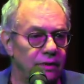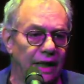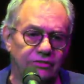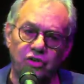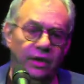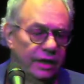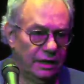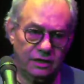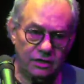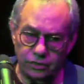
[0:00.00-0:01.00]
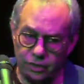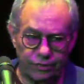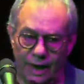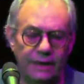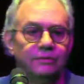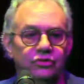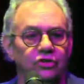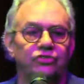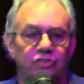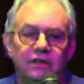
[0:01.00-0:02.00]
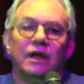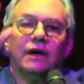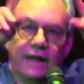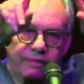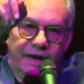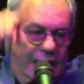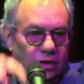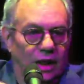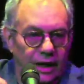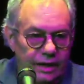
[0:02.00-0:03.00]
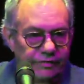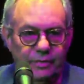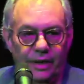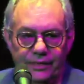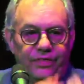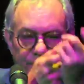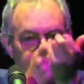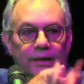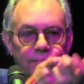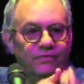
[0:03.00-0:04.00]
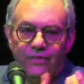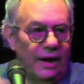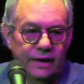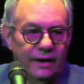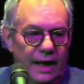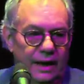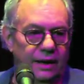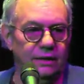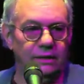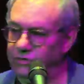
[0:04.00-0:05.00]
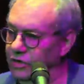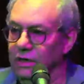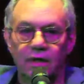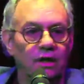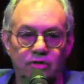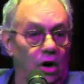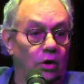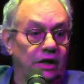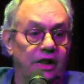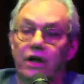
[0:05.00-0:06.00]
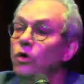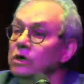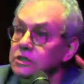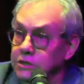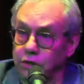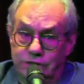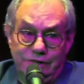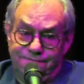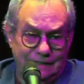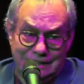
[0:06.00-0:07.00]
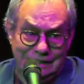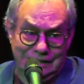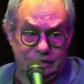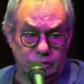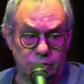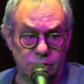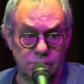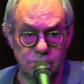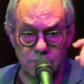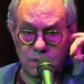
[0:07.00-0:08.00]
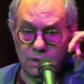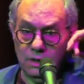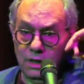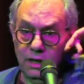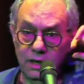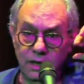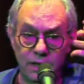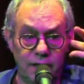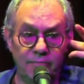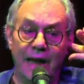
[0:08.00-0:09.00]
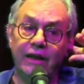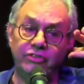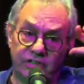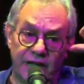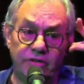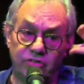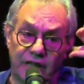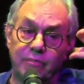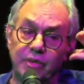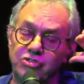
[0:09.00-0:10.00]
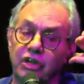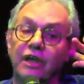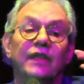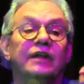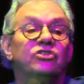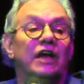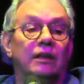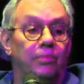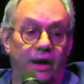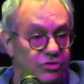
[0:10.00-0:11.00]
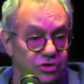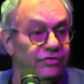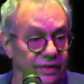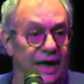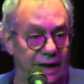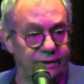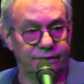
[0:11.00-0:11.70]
That's all you need to do to threaten him is just sit there and have an outline of him on the thing and be firing at it. That's totally legal, totally fucking legal. In many states, like Michigan, they'd celebrate you for that.